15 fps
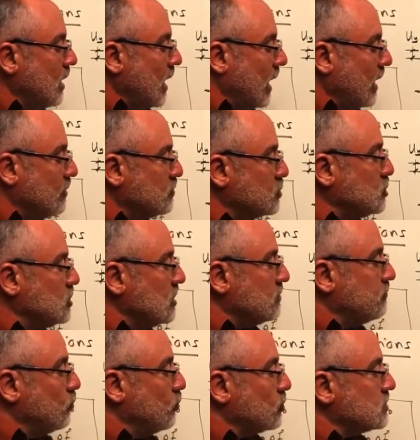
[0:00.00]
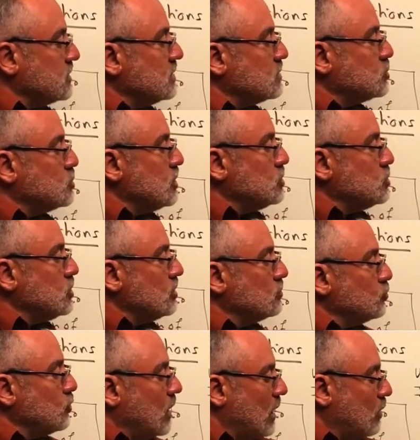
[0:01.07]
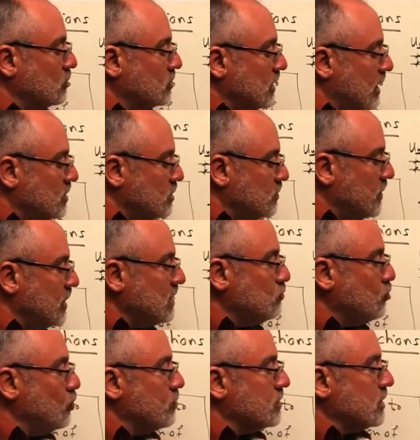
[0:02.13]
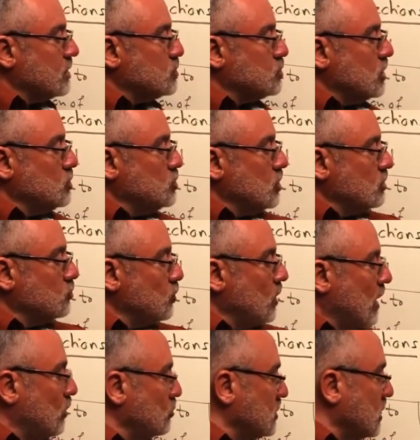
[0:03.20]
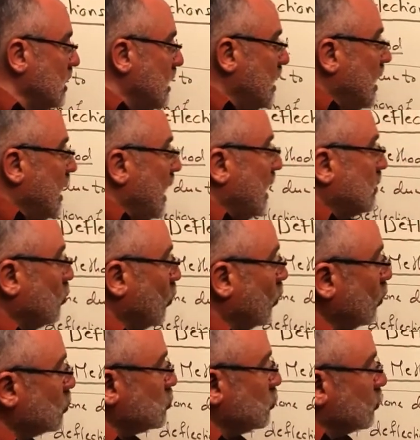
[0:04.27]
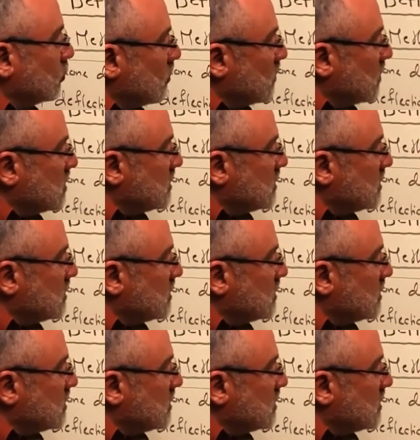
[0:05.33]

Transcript: and the shear force is changing throughout, and the bending moment is changing throughout, and also the